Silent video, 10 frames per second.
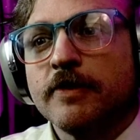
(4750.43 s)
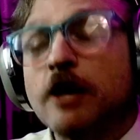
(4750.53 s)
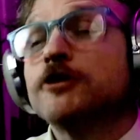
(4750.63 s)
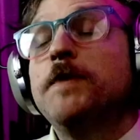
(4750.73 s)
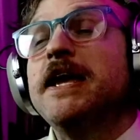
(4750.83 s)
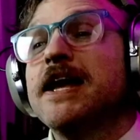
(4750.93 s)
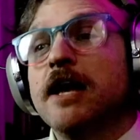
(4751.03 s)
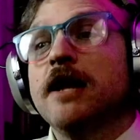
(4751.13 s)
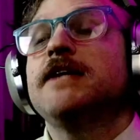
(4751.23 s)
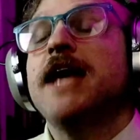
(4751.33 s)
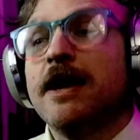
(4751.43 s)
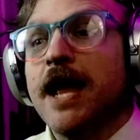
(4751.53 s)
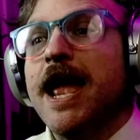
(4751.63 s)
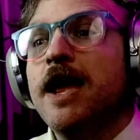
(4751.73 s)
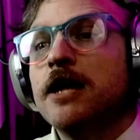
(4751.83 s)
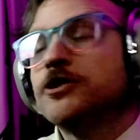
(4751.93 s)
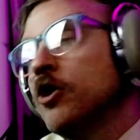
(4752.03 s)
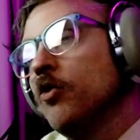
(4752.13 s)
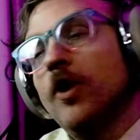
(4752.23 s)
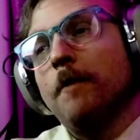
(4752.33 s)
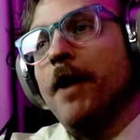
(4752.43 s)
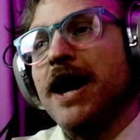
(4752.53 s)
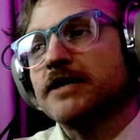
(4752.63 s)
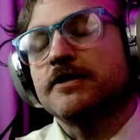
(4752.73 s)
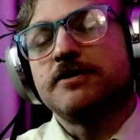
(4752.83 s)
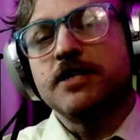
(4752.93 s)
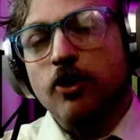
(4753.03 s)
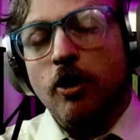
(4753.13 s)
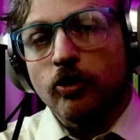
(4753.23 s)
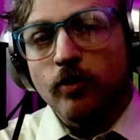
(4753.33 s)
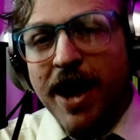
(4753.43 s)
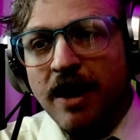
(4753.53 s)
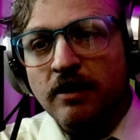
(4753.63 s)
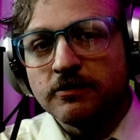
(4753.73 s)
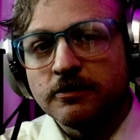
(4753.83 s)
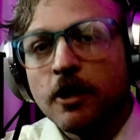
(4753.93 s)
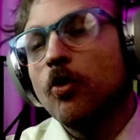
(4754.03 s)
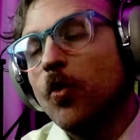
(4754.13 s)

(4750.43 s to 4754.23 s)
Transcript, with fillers: They're speaking in a day and age when apostasy's all around,